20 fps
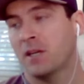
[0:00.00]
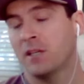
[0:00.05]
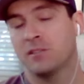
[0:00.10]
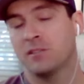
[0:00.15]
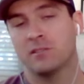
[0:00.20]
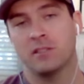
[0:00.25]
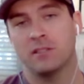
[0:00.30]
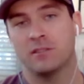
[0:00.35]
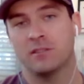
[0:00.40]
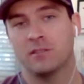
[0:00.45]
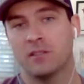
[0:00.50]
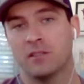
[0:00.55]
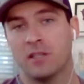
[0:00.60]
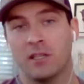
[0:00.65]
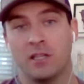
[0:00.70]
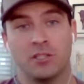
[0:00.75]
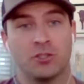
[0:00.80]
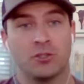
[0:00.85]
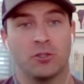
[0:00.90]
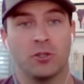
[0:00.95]
and it's
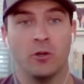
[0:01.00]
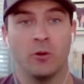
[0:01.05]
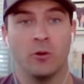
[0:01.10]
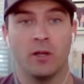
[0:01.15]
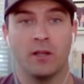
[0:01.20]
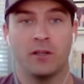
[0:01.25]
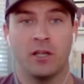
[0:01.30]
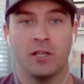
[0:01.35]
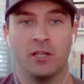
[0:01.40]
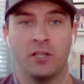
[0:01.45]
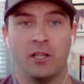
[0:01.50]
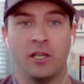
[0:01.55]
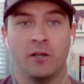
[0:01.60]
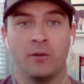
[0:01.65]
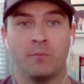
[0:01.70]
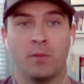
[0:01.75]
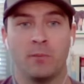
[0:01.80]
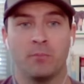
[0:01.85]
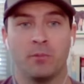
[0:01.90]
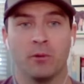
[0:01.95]
it's it is true, and, and you need
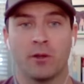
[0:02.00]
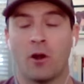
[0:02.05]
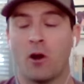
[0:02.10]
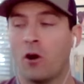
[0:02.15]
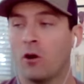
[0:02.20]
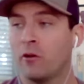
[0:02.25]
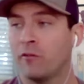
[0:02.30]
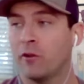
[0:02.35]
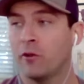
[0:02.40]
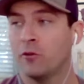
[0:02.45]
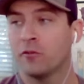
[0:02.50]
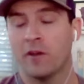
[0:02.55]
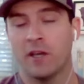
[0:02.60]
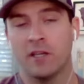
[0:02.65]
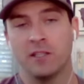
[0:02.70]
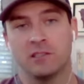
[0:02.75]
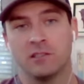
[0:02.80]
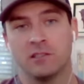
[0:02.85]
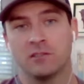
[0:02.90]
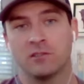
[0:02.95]
people in all of those
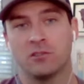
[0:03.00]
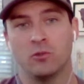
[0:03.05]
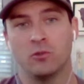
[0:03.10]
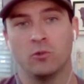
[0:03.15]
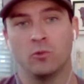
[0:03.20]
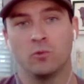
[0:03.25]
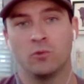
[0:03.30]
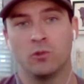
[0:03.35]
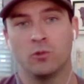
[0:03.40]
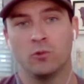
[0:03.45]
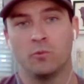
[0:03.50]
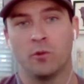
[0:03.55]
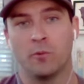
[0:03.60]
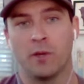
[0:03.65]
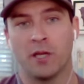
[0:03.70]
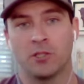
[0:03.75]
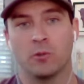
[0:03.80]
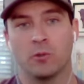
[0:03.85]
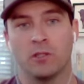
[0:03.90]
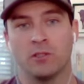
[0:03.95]
phases to to
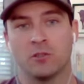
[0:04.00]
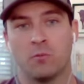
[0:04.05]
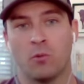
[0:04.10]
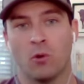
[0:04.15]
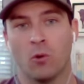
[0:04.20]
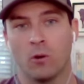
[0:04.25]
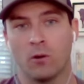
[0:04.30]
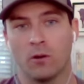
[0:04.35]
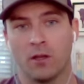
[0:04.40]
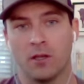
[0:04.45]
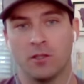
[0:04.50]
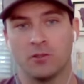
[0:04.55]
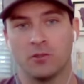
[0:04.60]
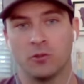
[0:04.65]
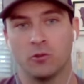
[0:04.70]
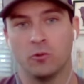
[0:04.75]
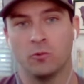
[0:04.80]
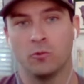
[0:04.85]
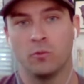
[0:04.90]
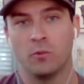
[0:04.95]
perpetuate sport and
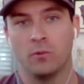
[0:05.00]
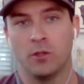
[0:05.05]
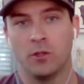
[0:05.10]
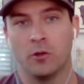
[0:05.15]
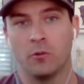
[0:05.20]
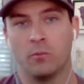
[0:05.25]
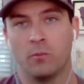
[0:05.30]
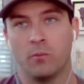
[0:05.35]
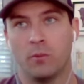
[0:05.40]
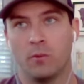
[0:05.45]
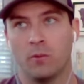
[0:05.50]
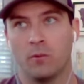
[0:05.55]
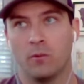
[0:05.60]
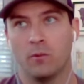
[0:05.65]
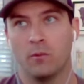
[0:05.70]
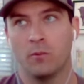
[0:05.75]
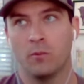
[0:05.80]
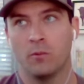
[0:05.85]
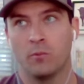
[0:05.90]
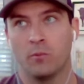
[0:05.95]
to you know
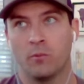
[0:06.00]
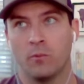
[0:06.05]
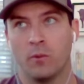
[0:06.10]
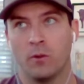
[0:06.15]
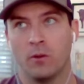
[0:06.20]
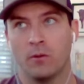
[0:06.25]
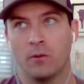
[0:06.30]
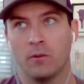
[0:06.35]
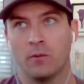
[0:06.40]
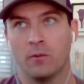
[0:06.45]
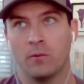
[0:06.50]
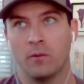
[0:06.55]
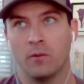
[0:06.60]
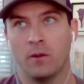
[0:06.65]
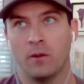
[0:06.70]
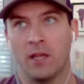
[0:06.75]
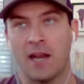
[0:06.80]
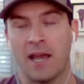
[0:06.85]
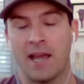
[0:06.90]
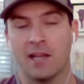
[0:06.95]

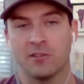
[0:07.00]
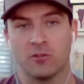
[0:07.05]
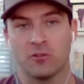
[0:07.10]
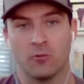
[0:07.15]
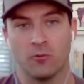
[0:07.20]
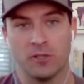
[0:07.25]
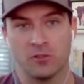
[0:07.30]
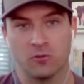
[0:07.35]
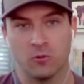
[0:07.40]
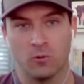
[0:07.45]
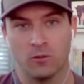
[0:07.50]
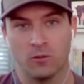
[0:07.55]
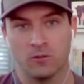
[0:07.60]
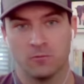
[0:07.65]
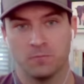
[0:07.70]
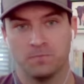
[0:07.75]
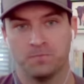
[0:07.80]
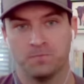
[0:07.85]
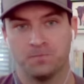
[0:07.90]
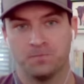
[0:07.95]
enhance the
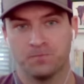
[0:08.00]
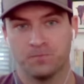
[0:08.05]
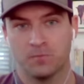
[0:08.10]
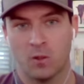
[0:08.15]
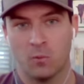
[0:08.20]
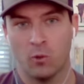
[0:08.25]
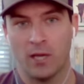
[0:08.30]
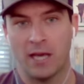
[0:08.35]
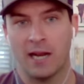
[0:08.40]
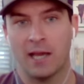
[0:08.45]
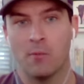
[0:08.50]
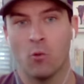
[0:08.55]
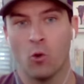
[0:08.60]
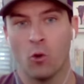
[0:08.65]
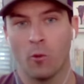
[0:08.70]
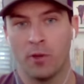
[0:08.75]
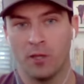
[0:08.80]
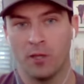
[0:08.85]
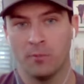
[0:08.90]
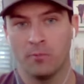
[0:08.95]
resource. We got to
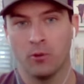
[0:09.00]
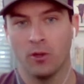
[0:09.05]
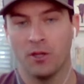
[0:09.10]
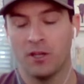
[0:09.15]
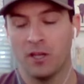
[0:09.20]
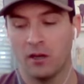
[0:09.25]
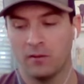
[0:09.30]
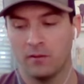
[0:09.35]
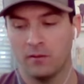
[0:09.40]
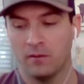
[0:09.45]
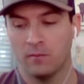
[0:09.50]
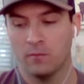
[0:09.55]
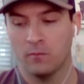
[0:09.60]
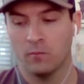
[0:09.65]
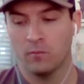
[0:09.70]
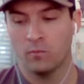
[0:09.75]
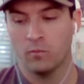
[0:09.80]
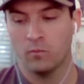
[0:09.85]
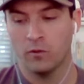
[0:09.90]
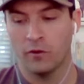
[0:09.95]
get more people into
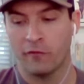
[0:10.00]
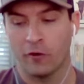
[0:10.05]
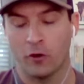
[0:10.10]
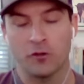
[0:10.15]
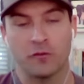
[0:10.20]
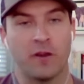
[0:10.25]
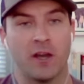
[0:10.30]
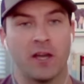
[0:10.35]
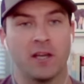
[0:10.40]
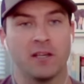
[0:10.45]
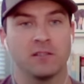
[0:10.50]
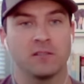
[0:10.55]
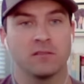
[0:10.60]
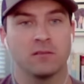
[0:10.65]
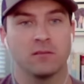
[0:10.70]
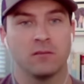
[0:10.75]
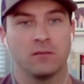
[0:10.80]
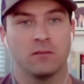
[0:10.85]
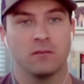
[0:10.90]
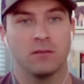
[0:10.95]
the first
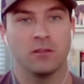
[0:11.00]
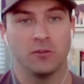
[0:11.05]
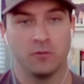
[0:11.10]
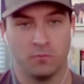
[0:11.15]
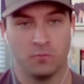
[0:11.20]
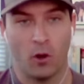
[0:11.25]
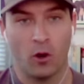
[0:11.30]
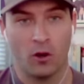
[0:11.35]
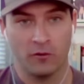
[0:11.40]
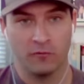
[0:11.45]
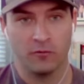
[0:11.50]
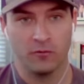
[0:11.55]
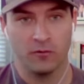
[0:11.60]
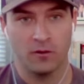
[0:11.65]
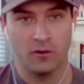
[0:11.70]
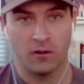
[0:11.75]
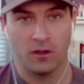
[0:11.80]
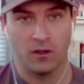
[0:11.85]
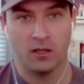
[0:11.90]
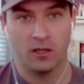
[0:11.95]
phase is part
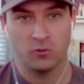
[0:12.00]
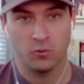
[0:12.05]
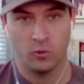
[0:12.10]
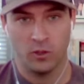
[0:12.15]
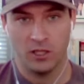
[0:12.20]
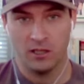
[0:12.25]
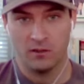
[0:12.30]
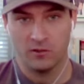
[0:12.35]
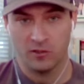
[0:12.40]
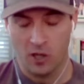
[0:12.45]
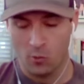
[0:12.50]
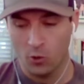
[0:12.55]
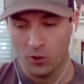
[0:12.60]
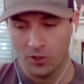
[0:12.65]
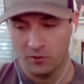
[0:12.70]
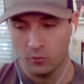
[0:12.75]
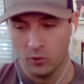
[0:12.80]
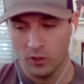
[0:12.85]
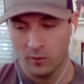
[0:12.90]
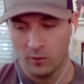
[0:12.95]
of the thing. Is we need
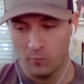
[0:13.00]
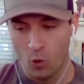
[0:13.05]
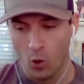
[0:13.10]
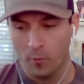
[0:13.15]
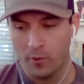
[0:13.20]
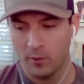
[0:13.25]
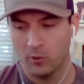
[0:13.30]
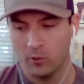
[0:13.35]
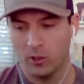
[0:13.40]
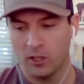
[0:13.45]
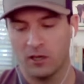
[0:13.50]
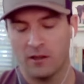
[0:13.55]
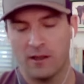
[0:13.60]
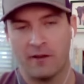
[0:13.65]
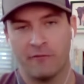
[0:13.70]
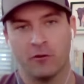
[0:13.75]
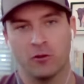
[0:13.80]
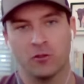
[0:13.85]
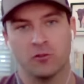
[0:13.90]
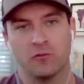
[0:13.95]
someone, we need more people to get
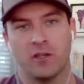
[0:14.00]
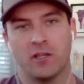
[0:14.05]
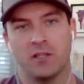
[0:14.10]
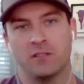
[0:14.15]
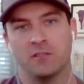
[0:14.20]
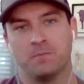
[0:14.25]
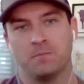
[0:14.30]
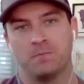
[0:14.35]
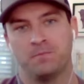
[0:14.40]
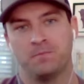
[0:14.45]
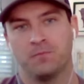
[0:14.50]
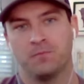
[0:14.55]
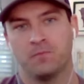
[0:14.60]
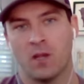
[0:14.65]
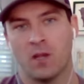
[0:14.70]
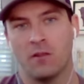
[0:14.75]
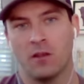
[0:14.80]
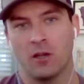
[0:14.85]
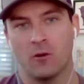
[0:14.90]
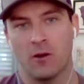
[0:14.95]
to that first phase. See,
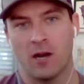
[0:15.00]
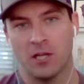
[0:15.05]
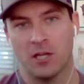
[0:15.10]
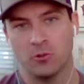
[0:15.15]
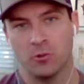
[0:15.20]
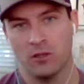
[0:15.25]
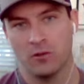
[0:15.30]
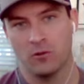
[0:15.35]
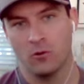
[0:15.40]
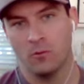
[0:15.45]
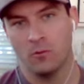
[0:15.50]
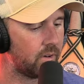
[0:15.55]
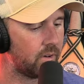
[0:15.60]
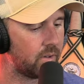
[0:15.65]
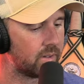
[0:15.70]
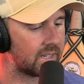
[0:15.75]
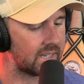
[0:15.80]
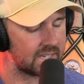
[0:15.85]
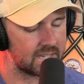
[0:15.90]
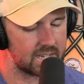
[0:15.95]
I, and then graduate.
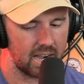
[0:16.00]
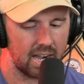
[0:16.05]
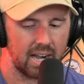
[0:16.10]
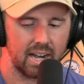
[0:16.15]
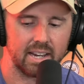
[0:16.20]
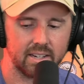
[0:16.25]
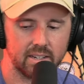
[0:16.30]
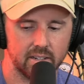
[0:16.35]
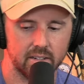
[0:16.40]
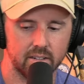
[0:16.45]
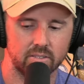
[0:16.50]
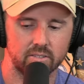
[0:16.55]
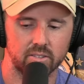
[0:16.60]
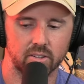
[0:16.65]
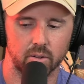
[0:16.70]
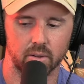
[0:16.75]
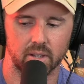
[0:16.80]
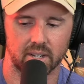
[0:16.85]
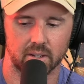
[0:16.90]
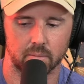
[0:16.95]
only guided,
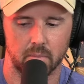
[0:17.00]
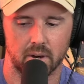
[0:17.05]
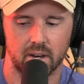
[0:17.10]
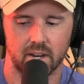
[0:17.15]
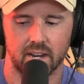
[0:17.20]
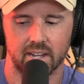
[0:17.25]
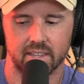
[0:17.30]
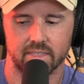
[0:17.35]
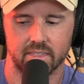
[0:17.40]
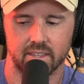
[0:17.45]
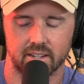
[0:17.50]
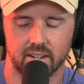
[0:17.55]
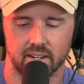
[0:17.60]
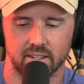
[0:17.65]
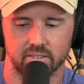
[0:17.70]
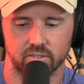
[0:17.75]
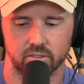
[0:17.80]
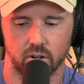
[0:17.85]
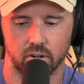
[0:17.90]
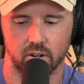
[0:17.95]
so like my, I think
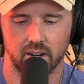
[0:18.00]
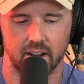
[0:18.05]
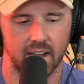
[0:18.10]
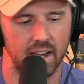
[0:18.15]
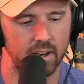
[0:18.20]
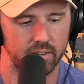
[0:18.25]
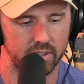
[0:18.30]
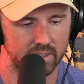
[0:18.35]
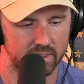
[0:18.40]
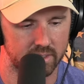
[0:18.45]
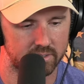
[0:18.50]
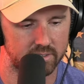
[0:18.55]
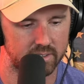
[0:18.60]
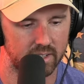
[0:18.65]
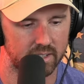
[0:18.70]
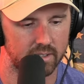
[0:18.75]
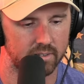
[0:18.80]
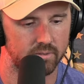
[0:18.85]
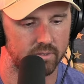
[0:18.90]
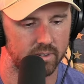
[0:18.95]
I started out in the
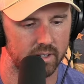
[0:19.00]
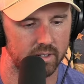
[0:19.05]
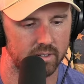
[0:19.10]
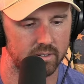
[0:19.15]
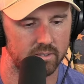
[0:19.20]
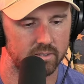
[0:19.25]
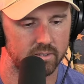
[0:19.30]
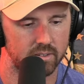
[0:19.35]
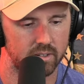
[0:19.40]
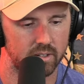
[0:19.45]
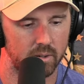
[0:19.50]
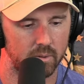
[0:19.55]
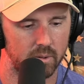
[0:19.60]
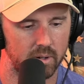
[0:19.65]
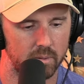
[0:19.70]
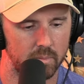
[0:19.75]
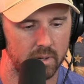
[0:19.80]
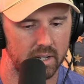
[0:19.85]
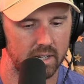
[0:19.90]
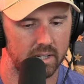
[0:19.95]
second phase. You know
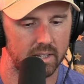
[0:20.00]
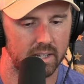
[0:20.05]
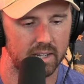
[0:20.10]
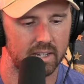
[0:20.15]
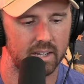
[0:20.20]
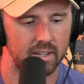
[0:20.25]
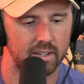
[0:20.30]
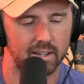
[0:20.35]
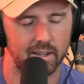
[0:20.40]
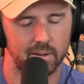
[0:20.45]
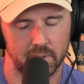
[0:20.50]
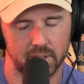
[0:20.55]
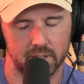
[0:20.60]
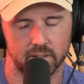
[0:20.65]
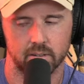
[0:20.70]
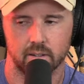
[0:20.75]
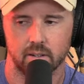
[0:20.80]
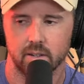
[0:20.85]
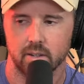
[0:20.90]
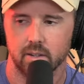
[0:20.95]
what I mean? Like, I mean,
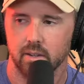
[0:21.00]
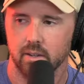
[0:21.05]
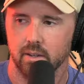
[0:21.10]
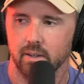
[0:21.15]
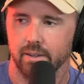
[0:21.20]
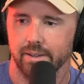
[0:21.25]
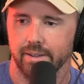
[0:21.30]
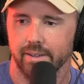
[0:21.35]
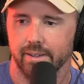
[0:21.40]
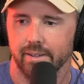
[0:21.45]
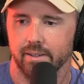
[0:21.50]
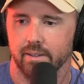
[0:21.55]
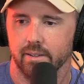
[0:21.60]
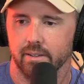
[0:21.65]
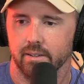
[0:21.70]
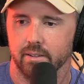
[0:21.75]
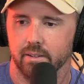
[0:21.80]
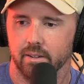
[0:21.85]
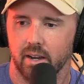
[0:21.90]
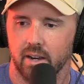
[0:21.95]
mm-hmm.
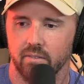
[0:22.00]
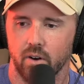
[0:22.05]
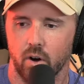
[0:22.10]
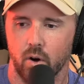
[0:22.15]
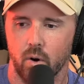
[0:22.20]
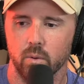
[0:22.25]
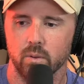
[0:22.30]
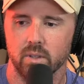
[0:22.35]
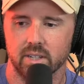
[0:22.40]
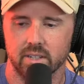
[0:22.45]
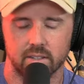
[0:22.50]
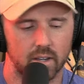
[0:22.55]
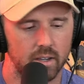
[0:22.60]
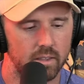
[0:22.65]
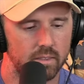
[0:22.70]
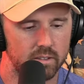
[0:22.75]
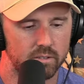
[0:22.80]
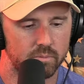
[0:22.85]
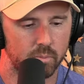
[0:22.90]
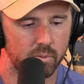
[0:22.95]
I've only
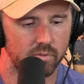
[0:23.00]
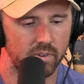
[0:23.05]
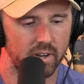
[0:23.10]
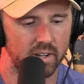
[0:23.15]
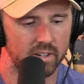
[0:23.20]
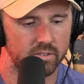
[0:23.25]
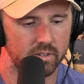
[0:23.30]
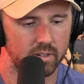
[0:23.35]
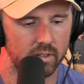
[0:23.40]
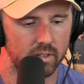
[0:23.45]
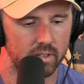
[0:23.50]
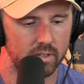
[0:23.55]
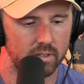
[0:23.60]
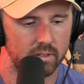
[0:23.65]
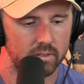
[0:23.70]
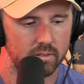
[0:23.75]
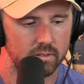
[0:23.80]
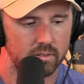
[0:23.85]
done this professionally.